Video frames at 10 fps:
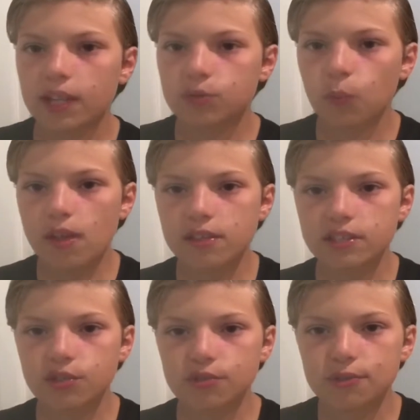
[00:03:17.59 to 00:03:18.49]
as well as
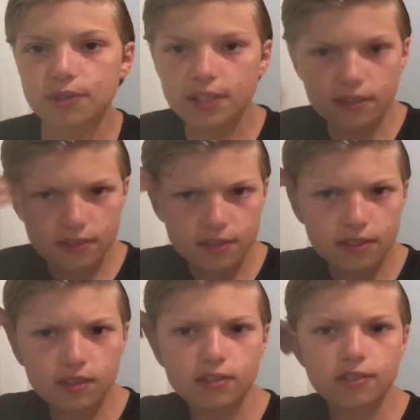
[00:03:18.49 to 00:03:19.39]
introducing us to
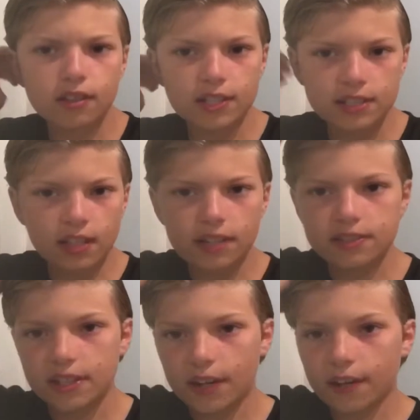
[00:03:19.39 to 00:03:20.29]
the Sunnyside
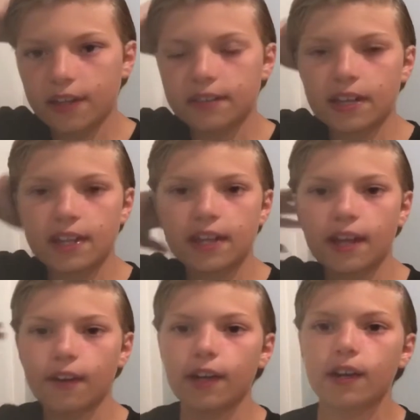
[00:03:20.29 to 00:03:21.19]

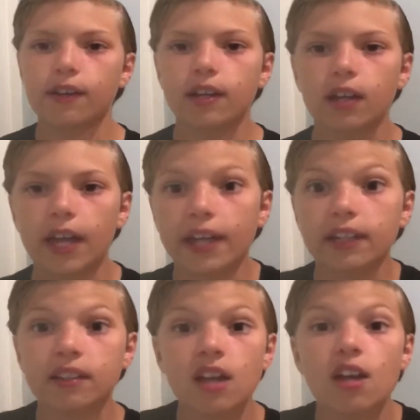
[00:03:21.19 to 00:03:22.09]
daycare area and